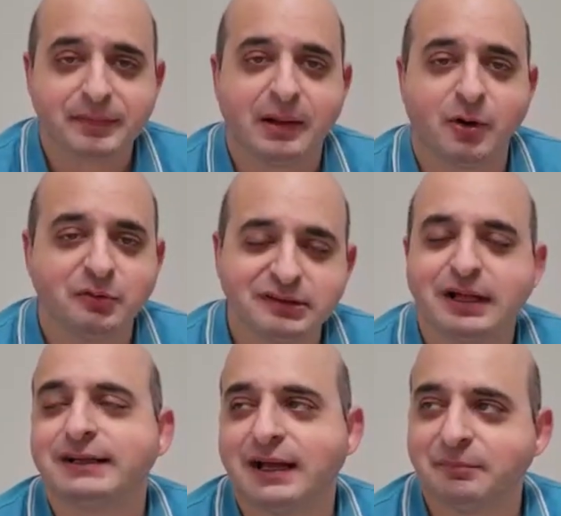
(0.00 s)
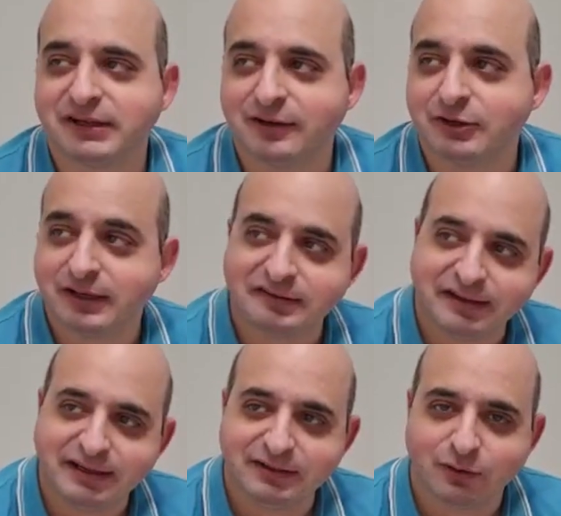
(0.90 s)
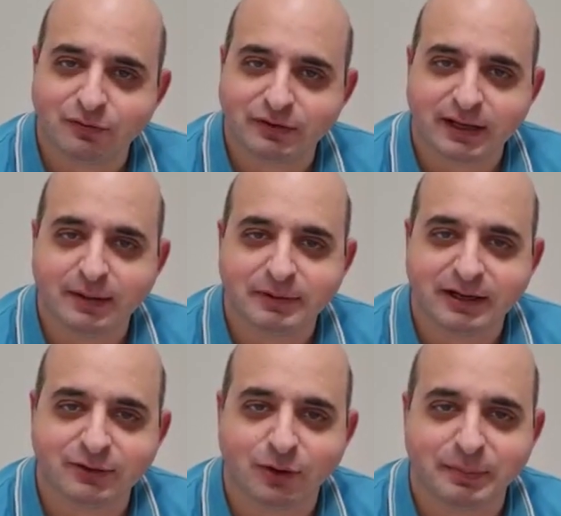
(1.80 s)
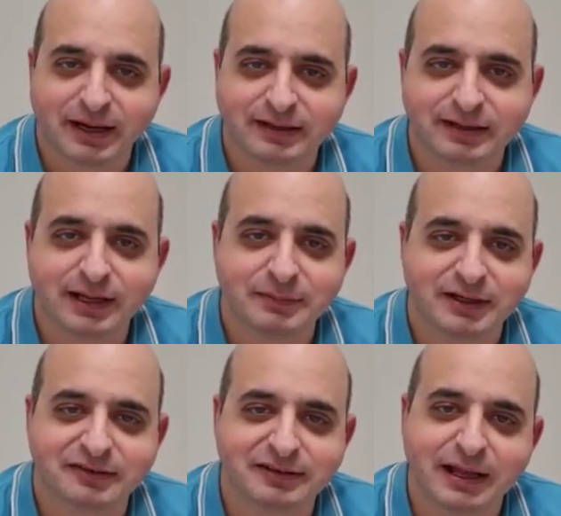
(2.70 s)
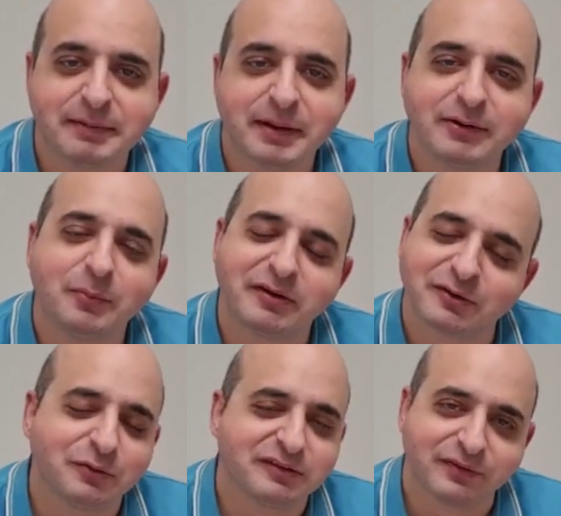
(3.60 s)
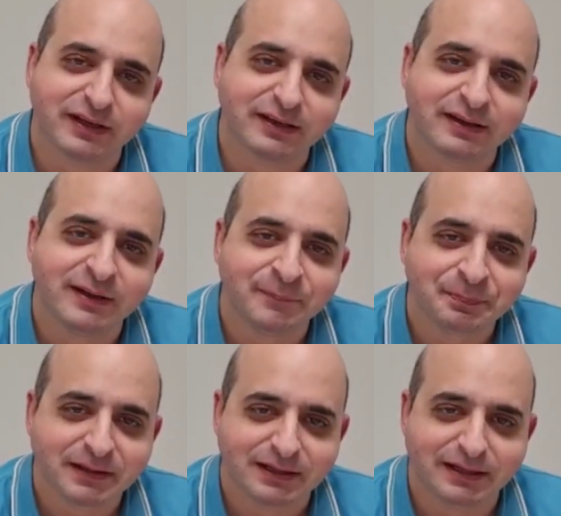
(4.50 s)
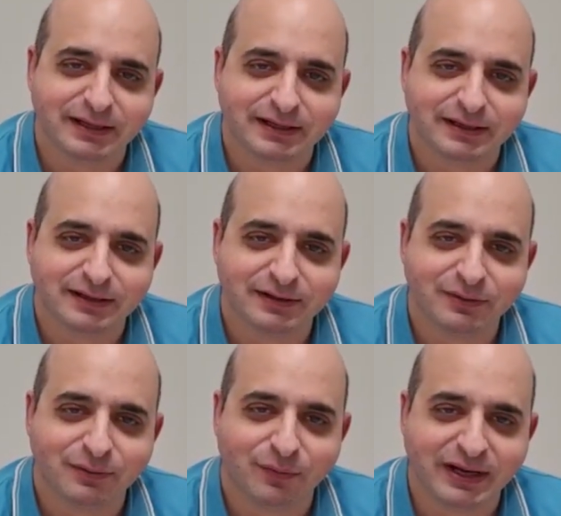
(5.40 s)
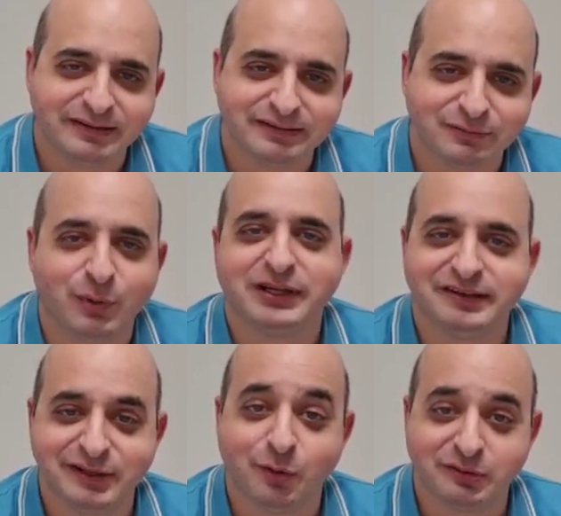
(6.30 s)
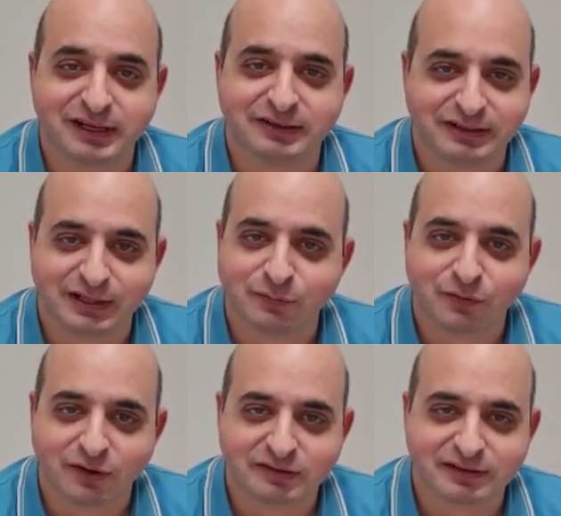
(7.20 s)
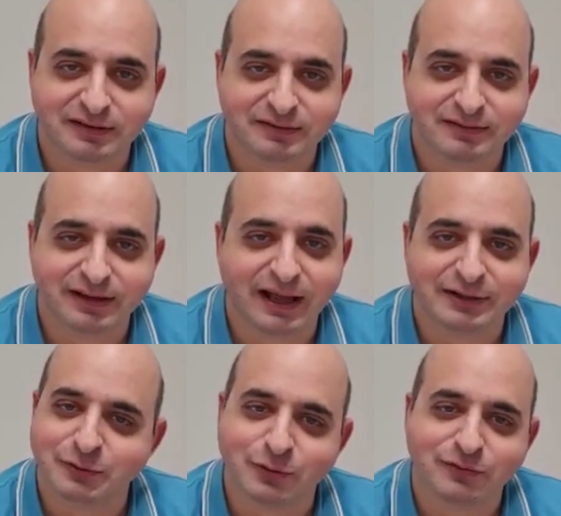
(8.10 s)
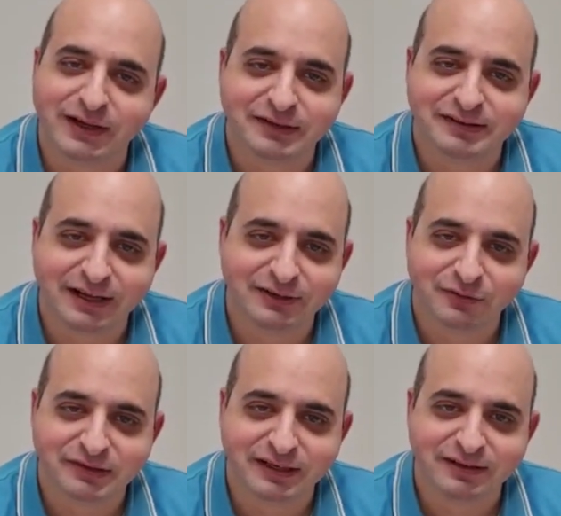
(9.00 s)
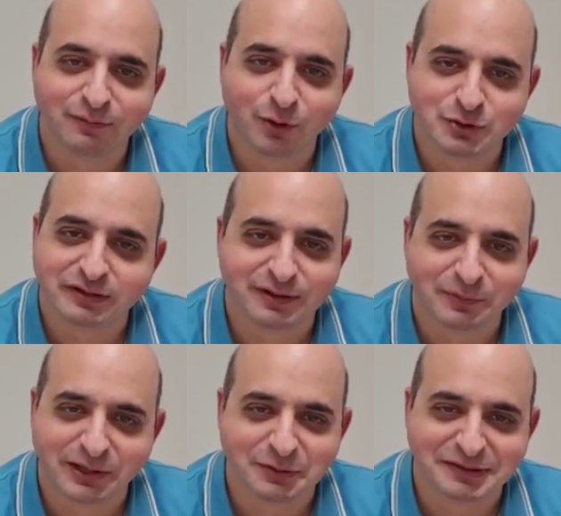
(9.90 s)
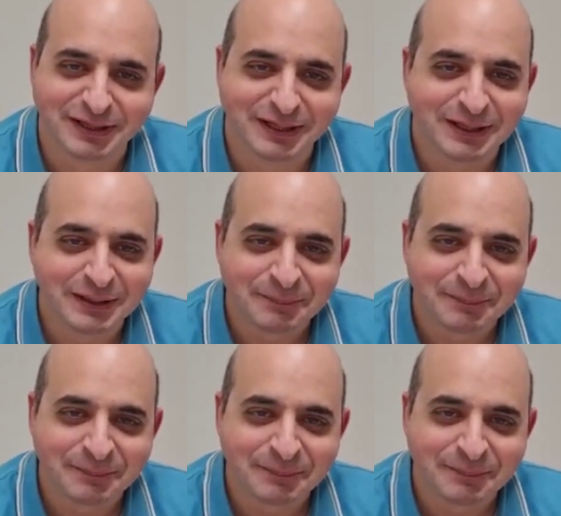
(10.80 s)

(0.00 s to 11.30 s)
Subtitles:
I'm always glad that I'm sitting on the side of the camera and not behind the camera, because the camera, and I must always think, like, why does he always get to eat first? And like, I don't know if I could stand on the other side watching someone else eat.